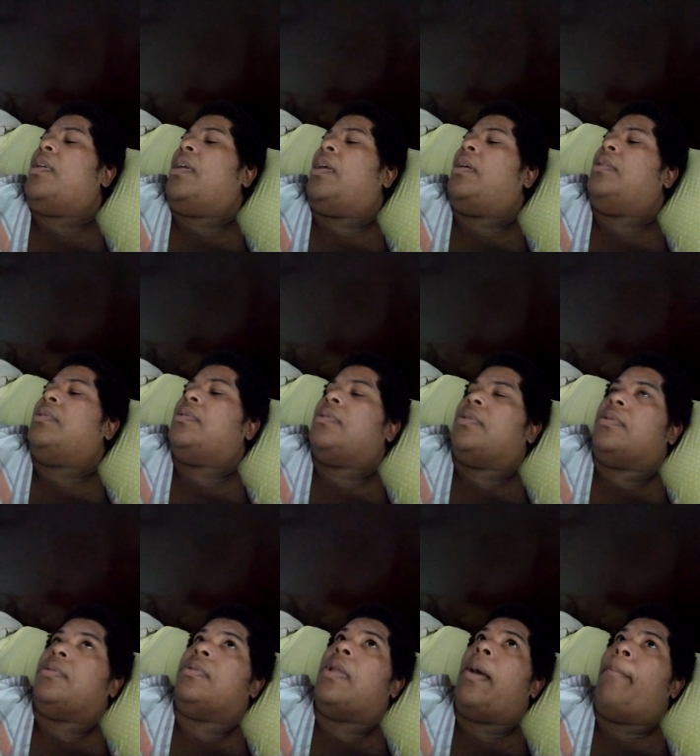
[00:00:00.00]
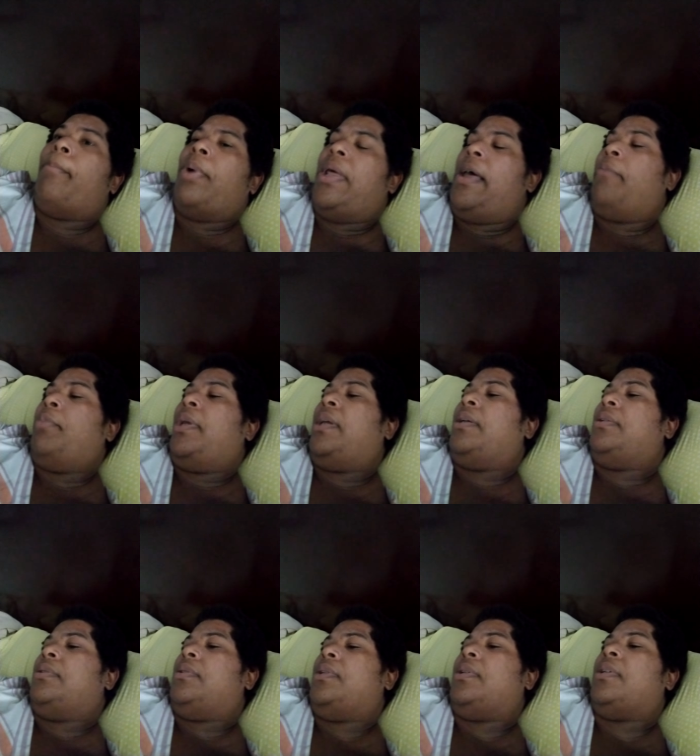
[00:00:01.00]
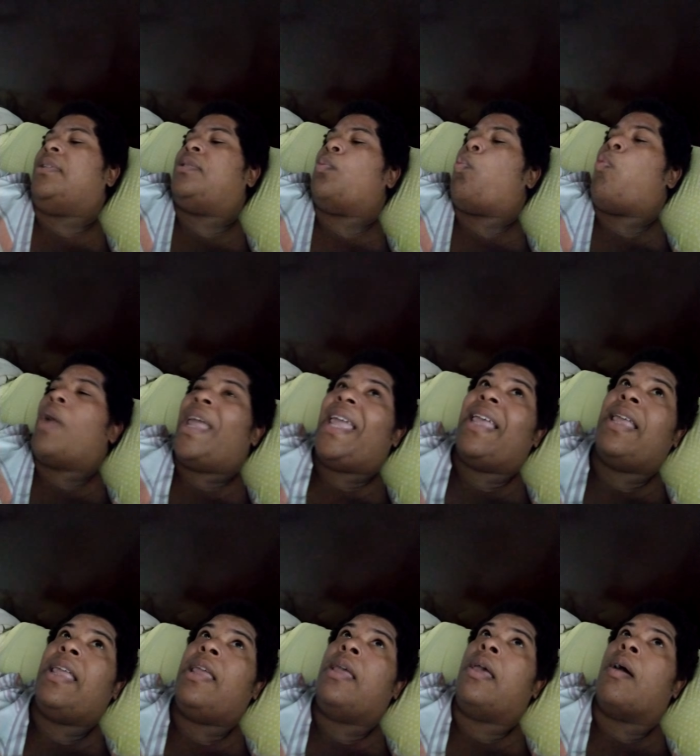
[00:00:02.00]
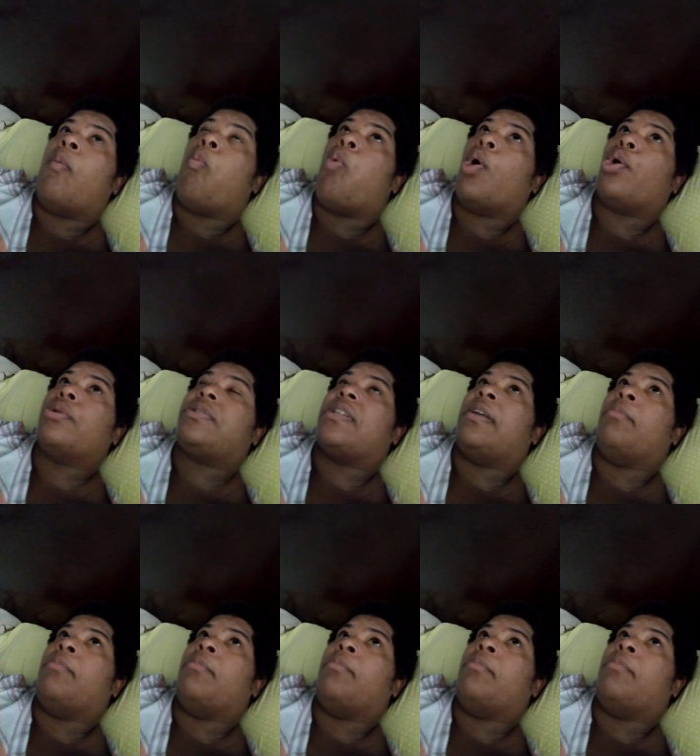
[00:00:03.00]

And, but I mean, it's way worse